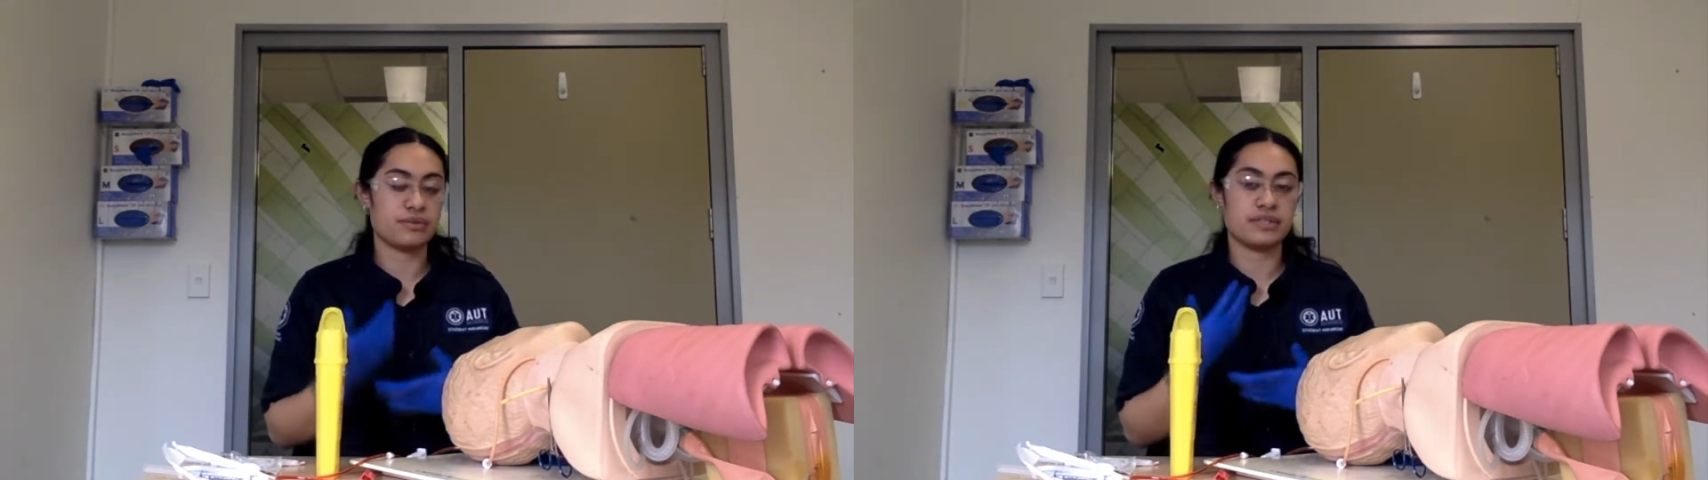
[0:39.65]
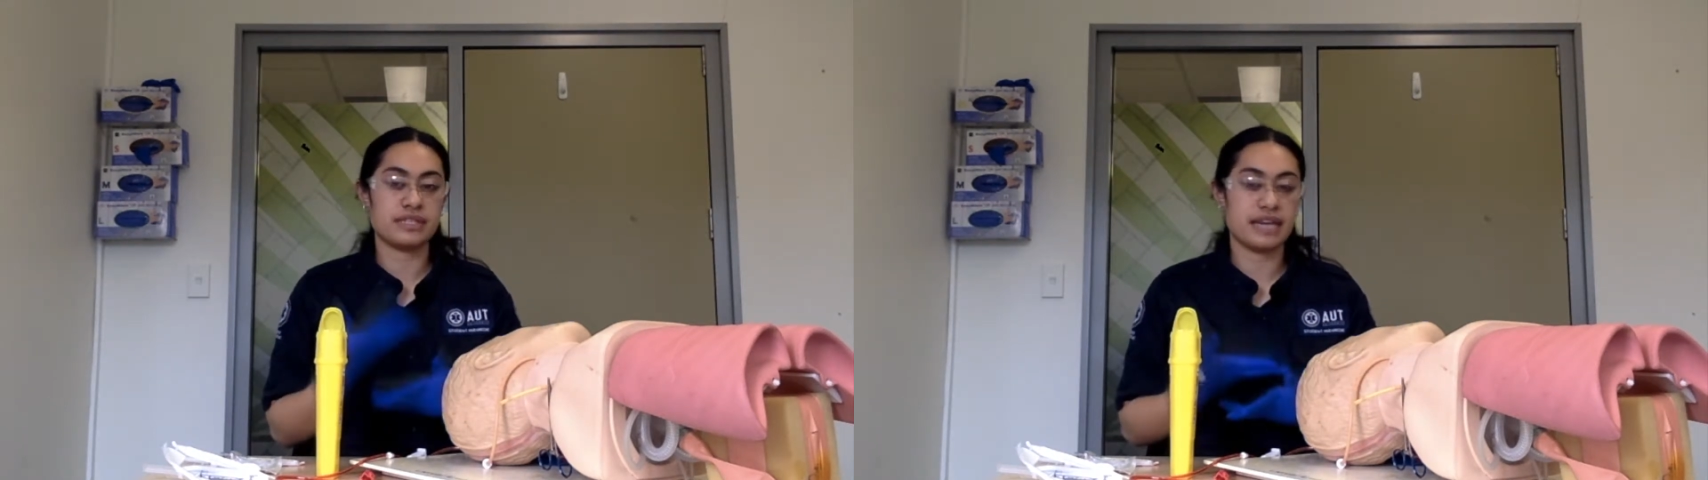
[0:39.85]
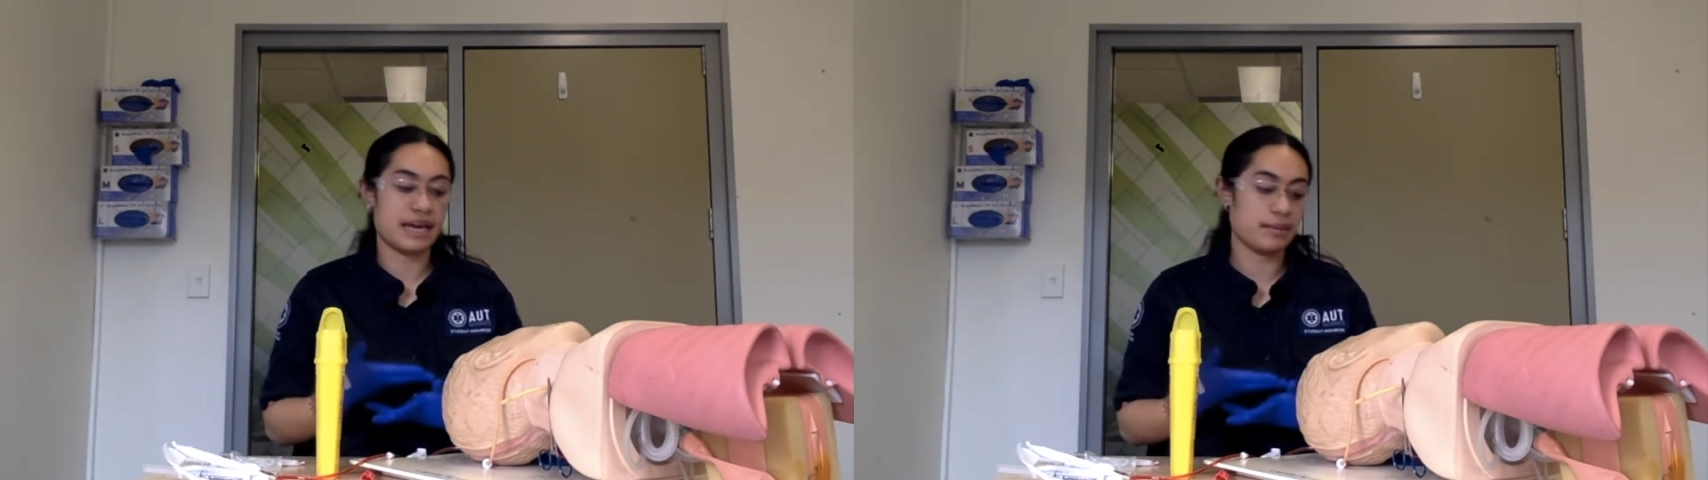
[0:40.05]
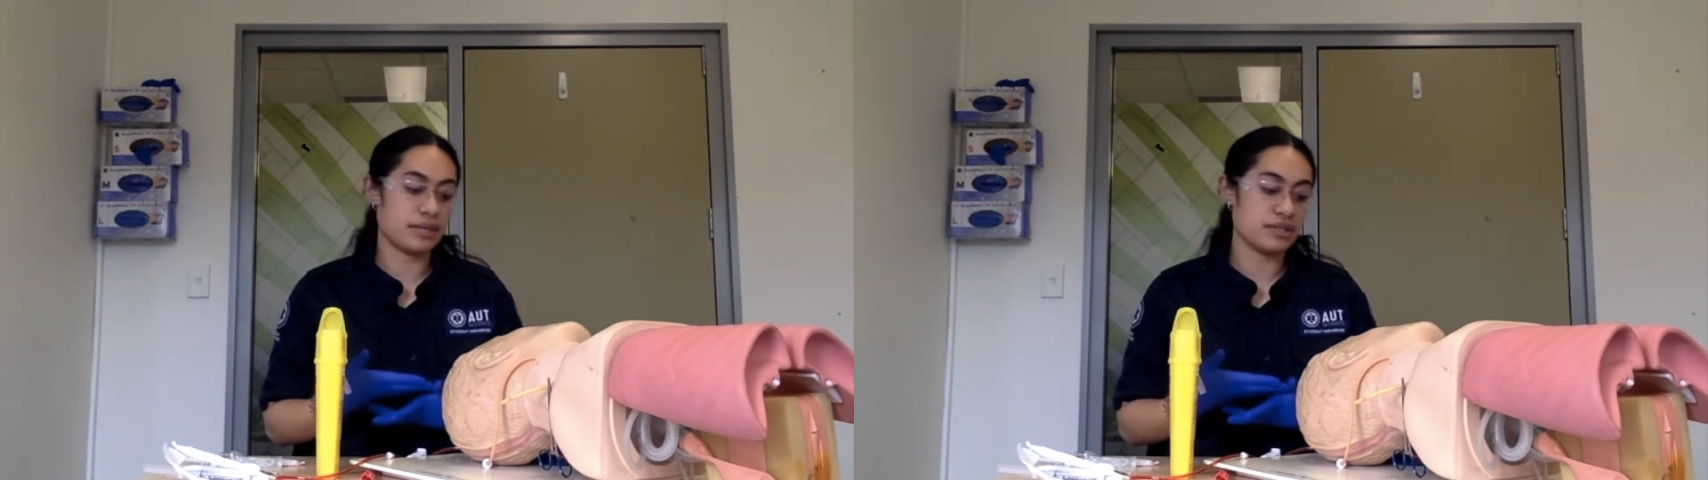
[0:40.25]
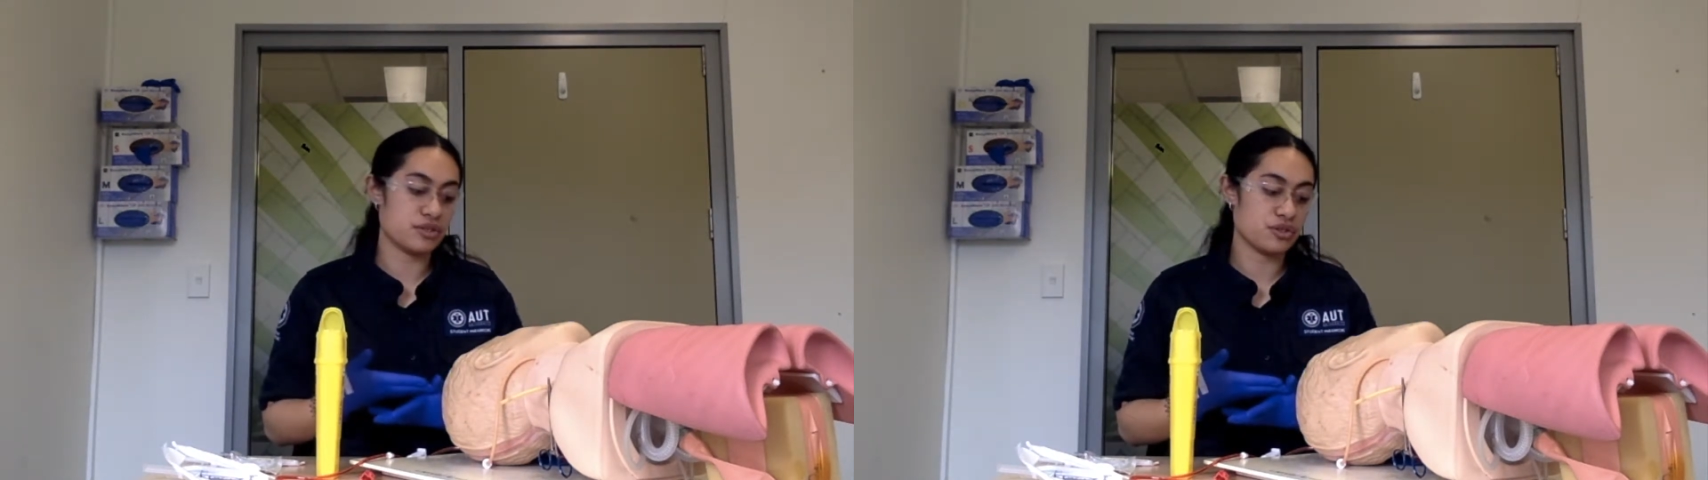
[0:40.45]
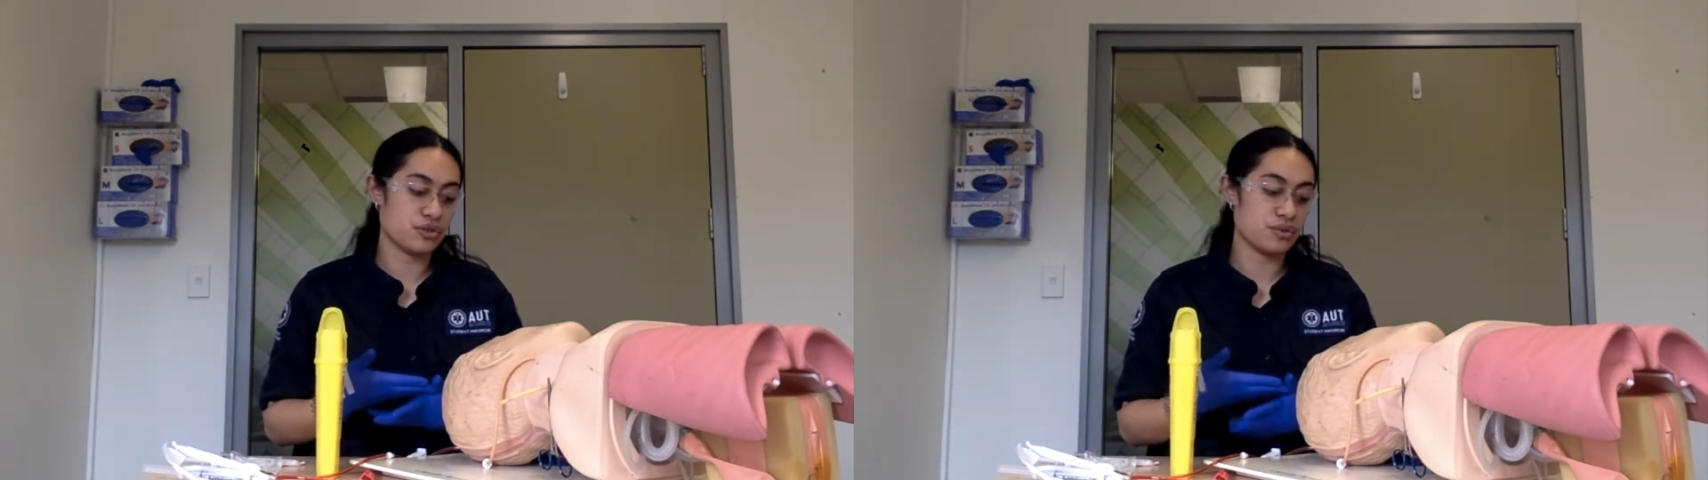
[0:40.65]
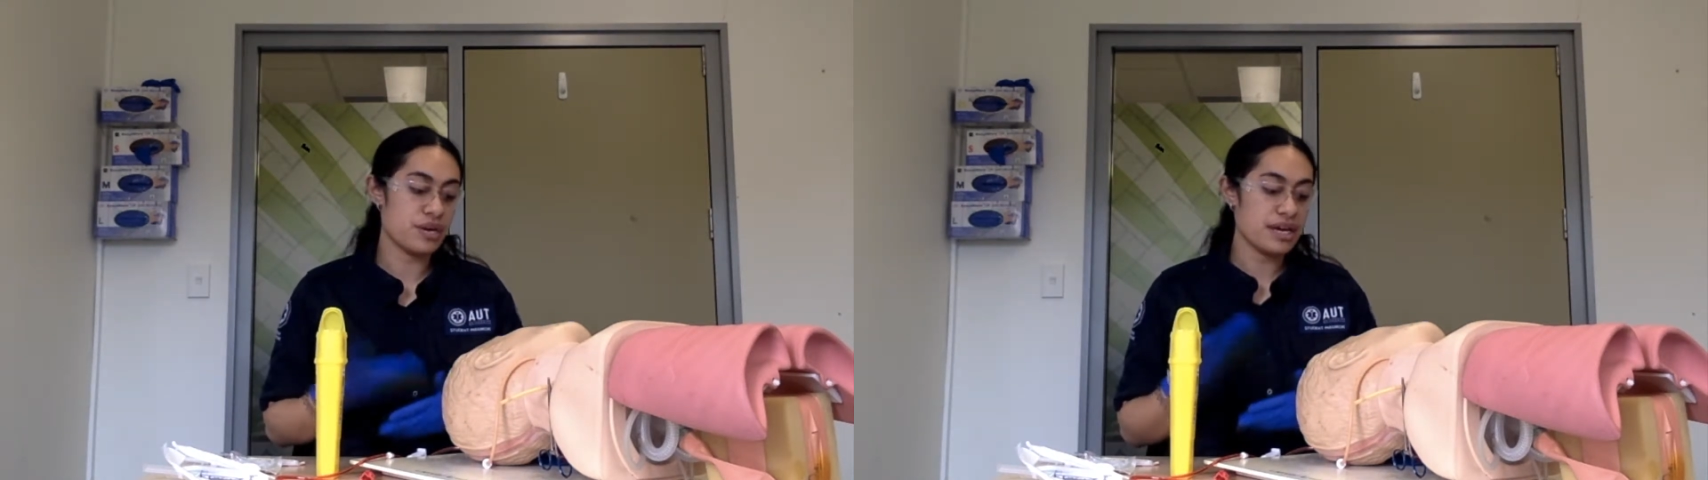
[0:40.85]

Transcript: just enable us to